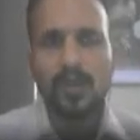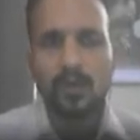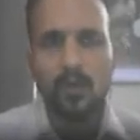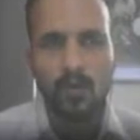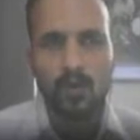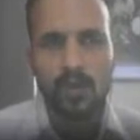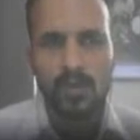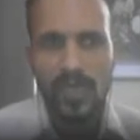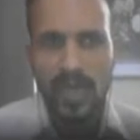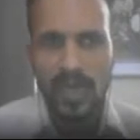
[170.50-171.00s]

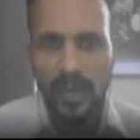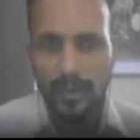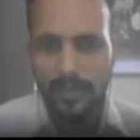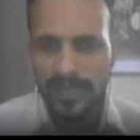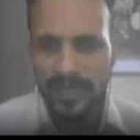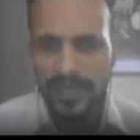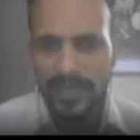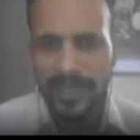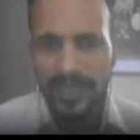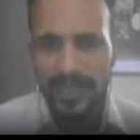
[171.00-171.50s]
whose
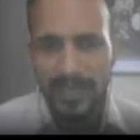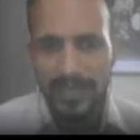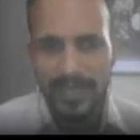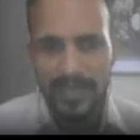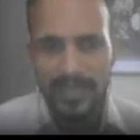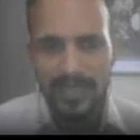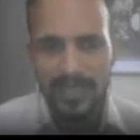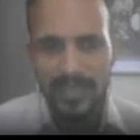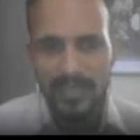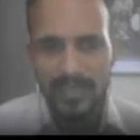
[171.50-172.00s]
emitted
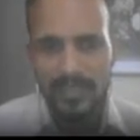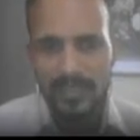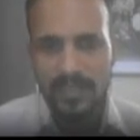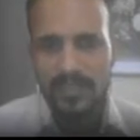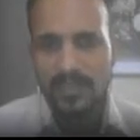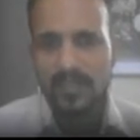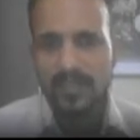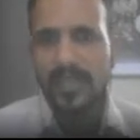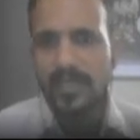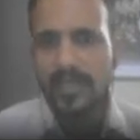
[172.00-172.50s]
radiation,
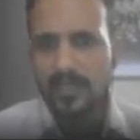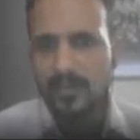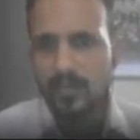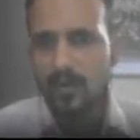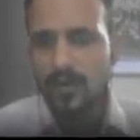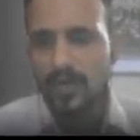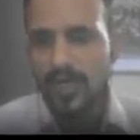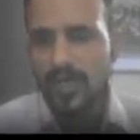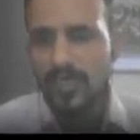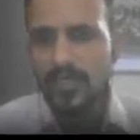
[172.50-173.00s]
that is
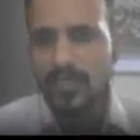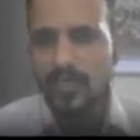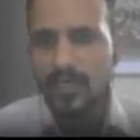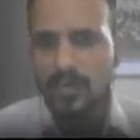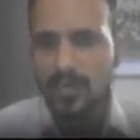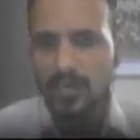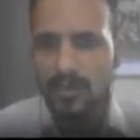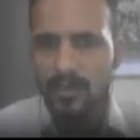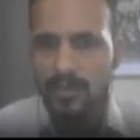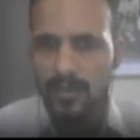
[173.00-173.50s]
known as
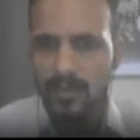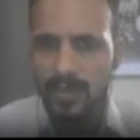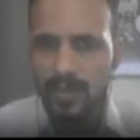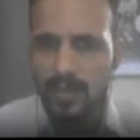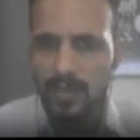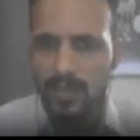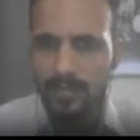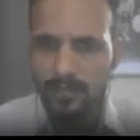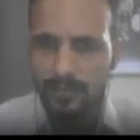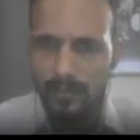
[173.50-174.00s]

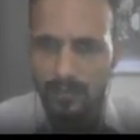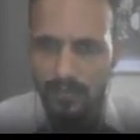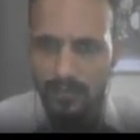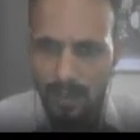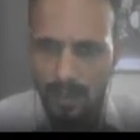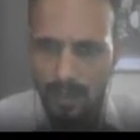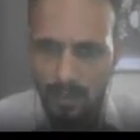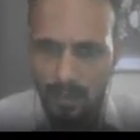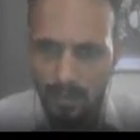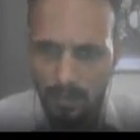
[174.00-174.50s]
the
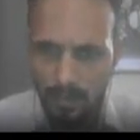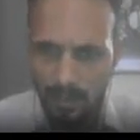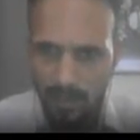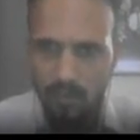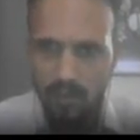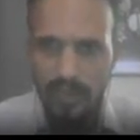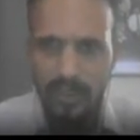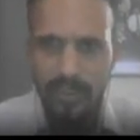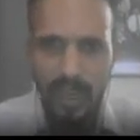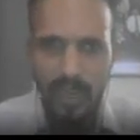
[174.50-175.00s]
per
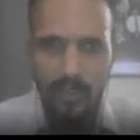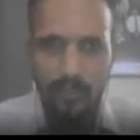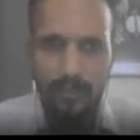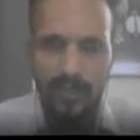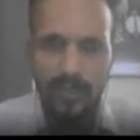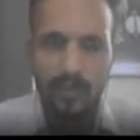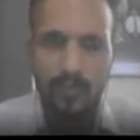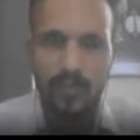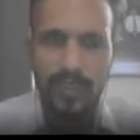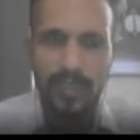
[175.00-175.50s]
unit time per
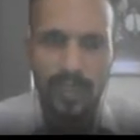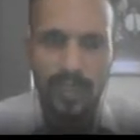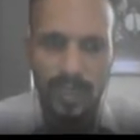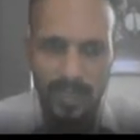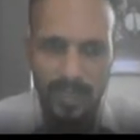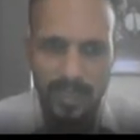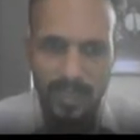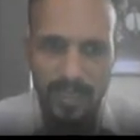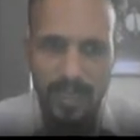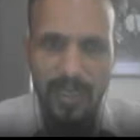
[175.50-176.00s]
unit
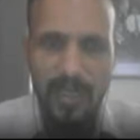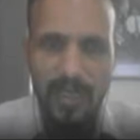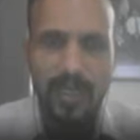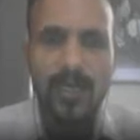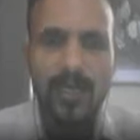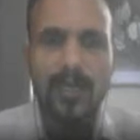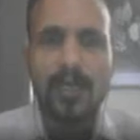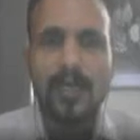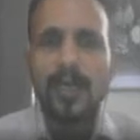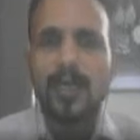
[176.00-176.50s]
area,
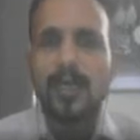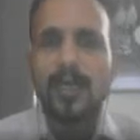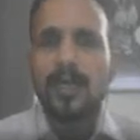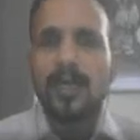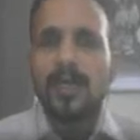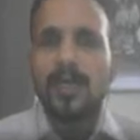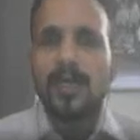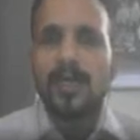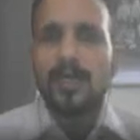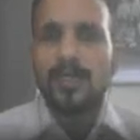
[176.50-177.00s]

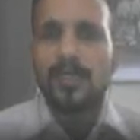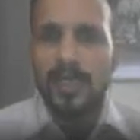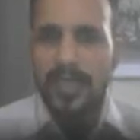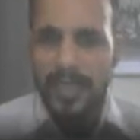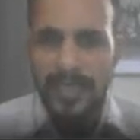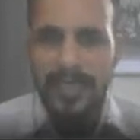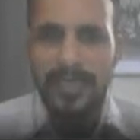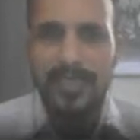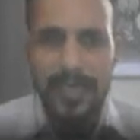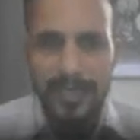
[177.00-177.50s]
the
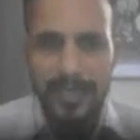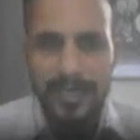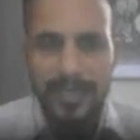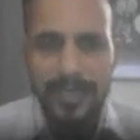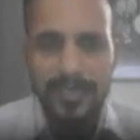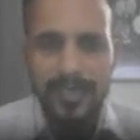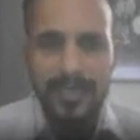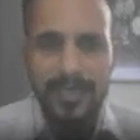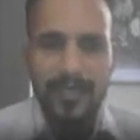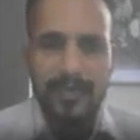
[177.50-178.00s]
heat
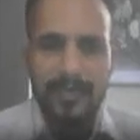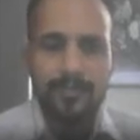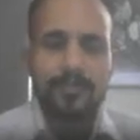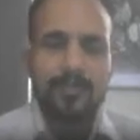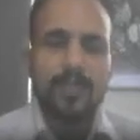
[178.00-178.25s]
radiated